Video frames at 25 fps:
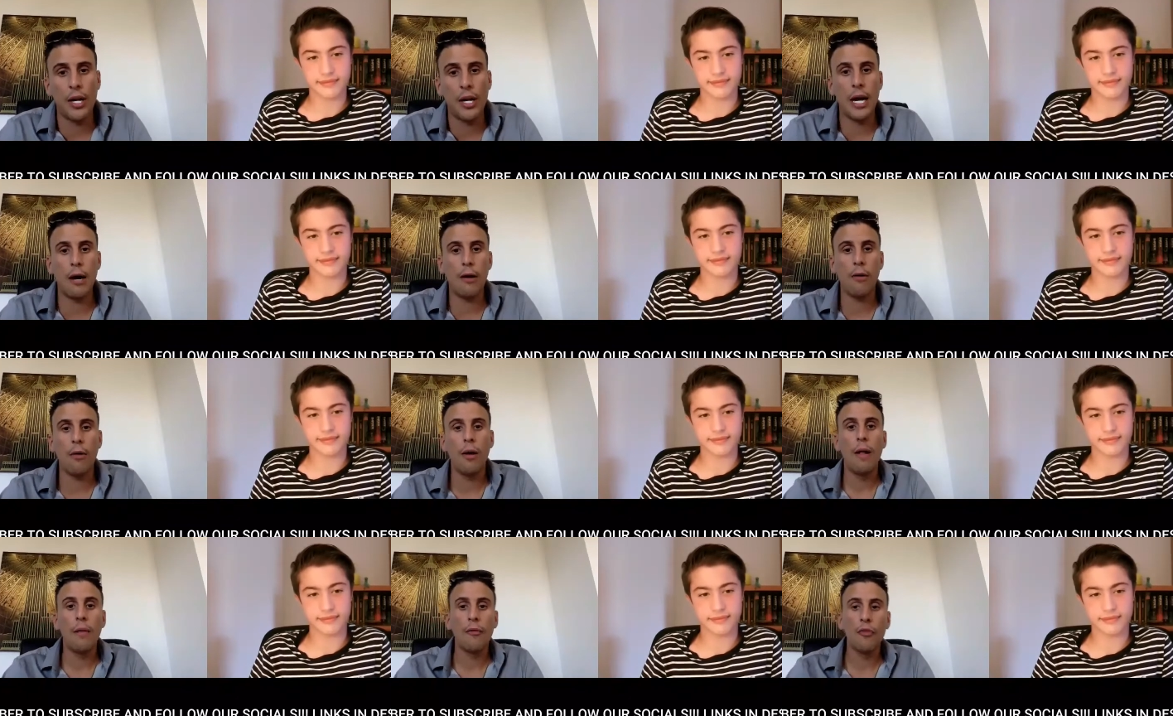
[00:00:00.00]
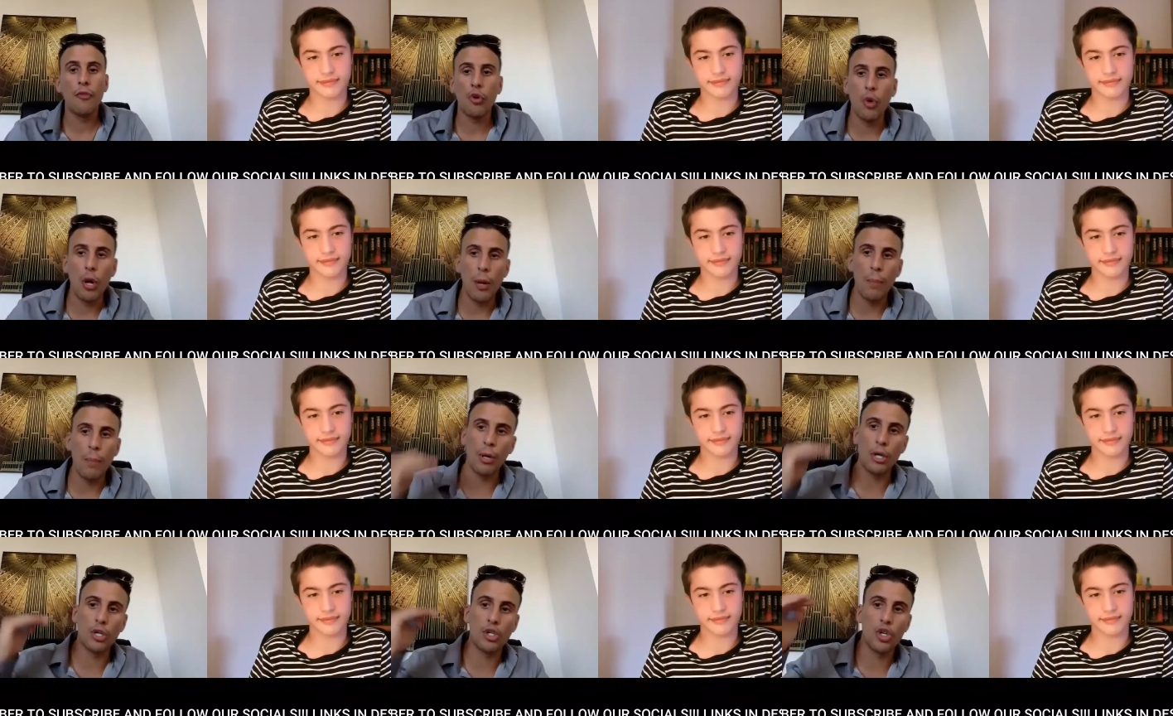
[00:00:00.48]
Speaker 1: out,
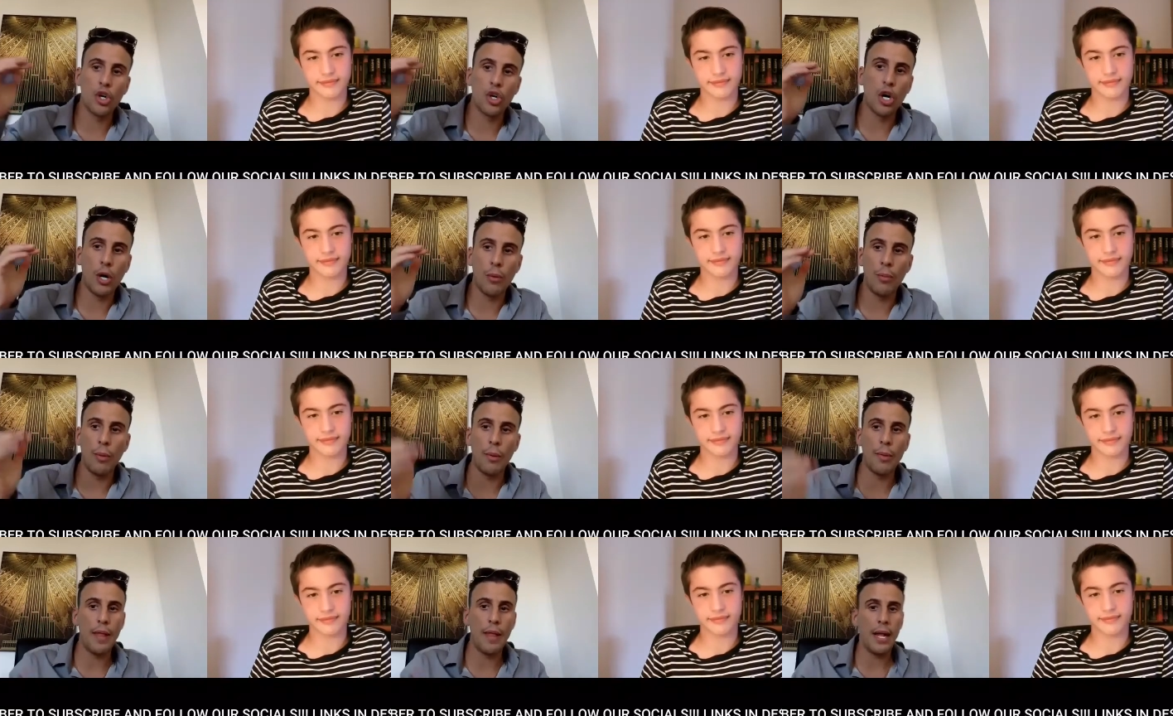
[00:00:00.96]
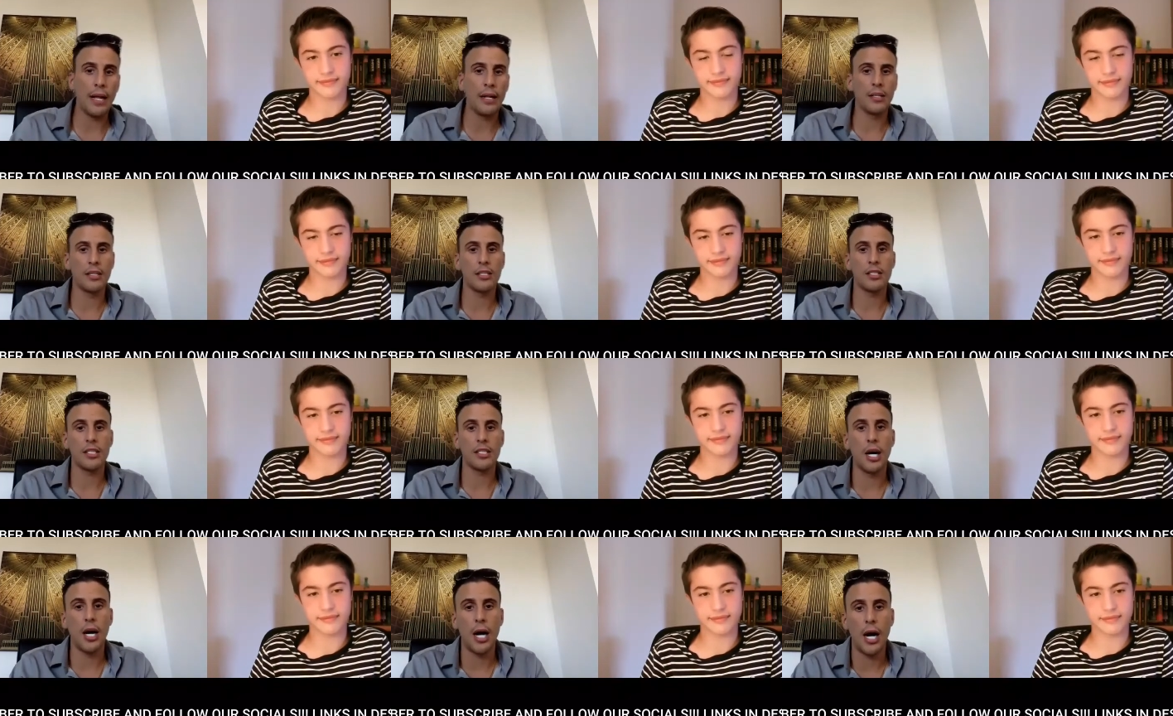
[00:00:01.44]
quit my job, and then
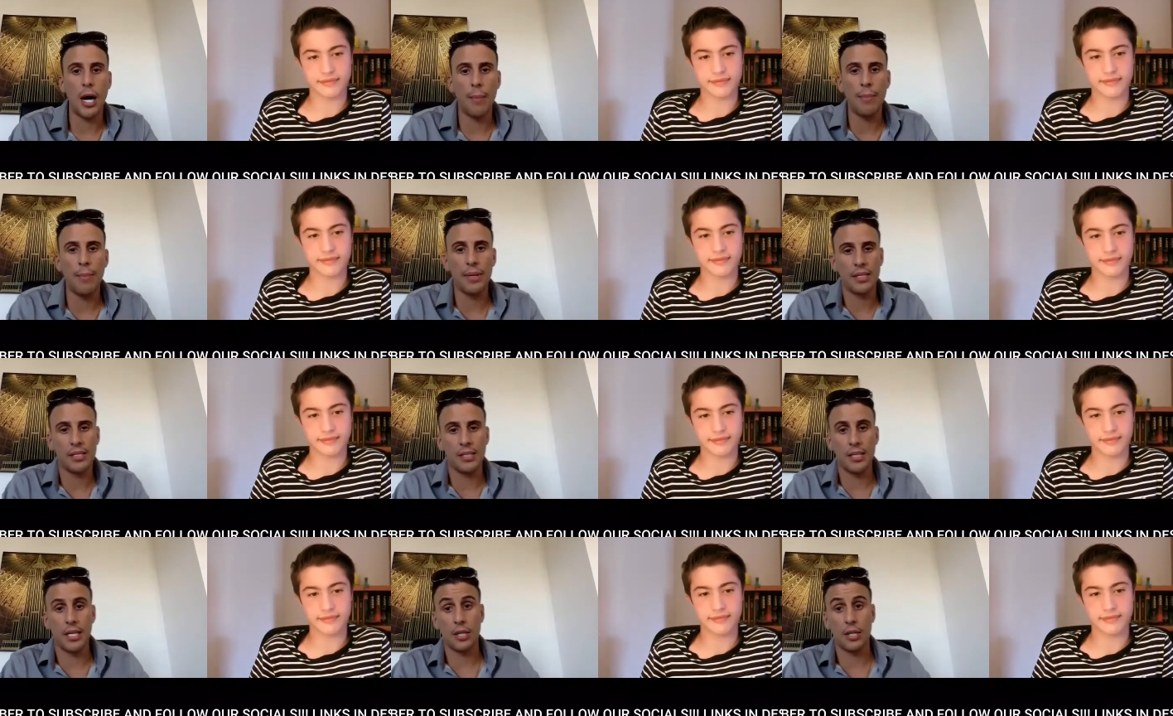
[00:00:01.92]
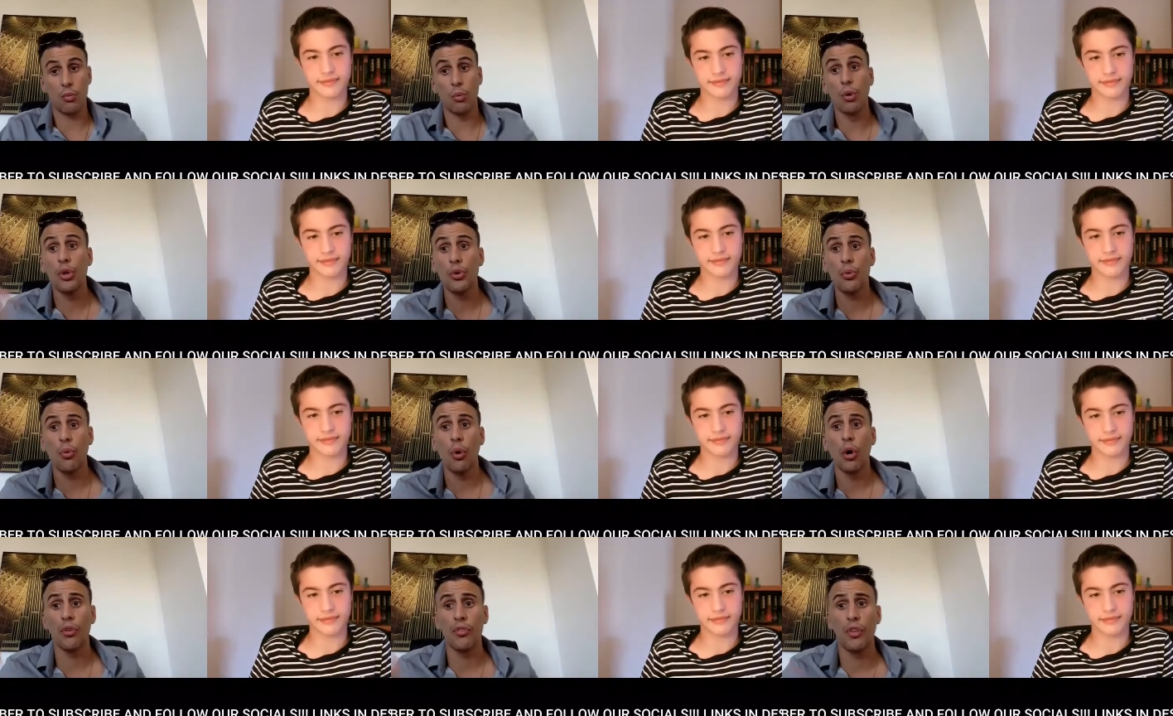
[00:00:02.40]
start a business,
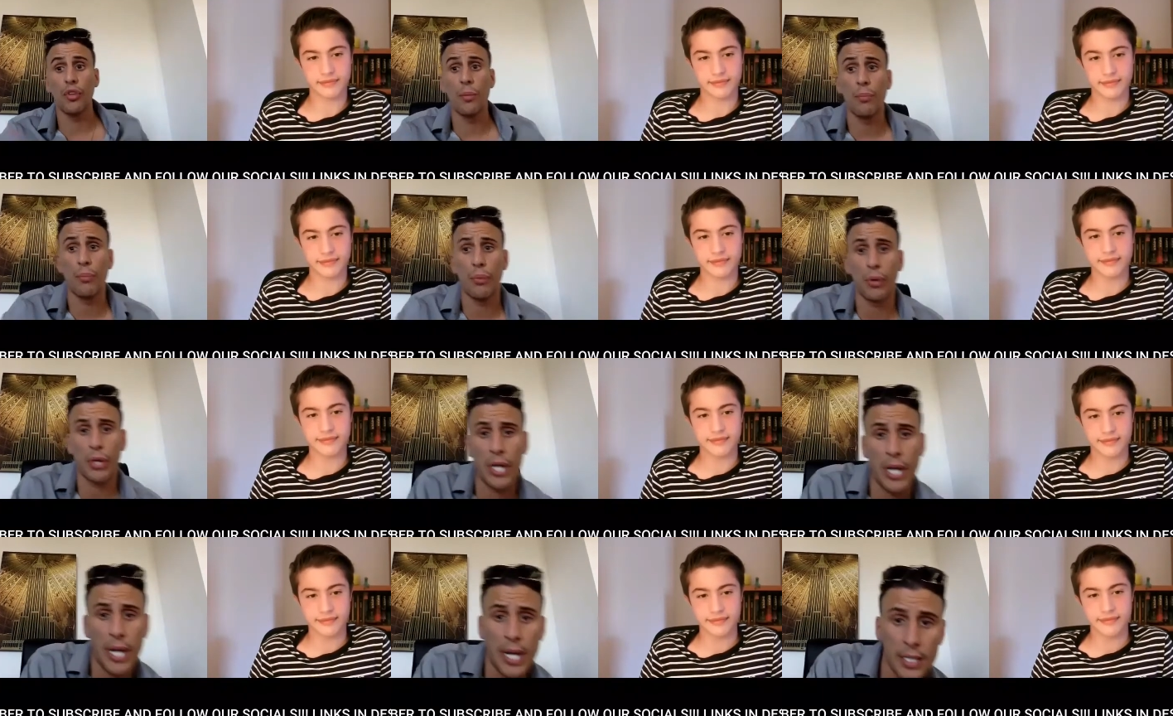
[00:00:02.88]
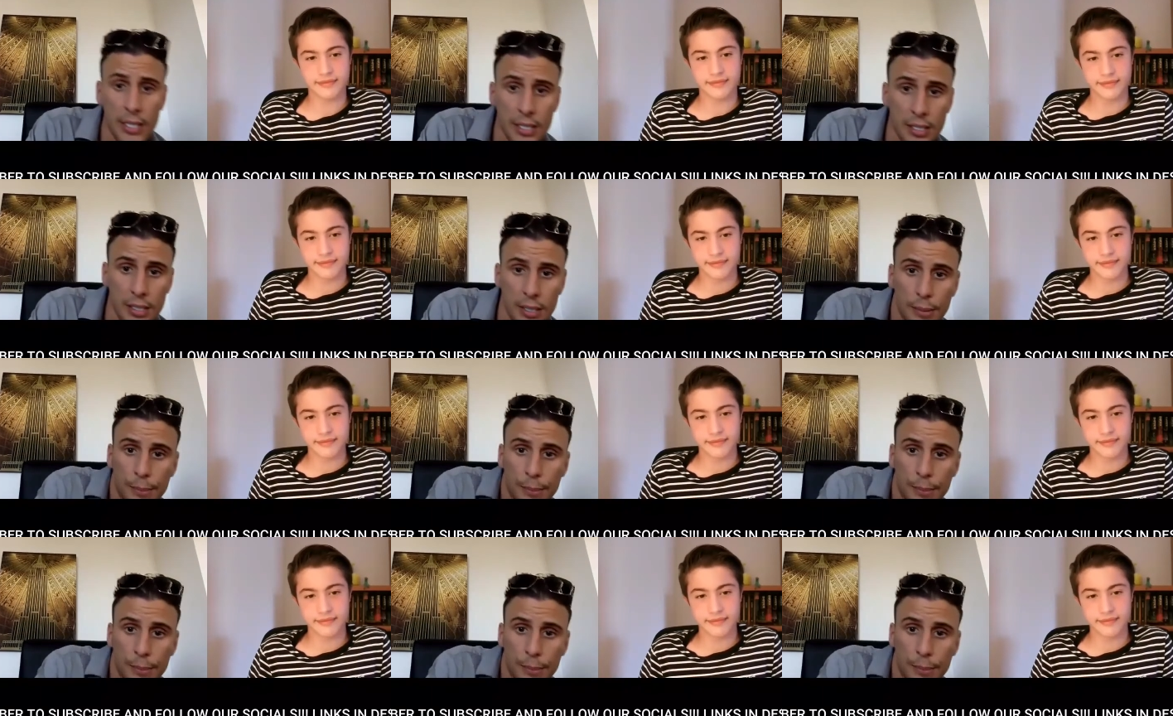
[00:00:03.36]
which was Improgas.